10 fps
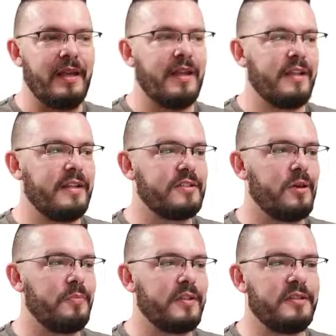let's
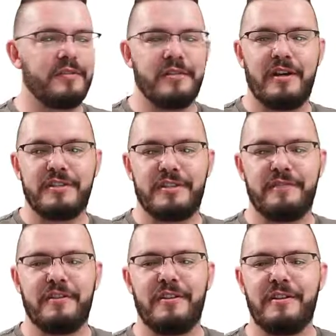hop into Raj
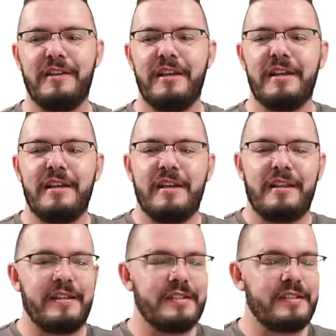Rewal. This is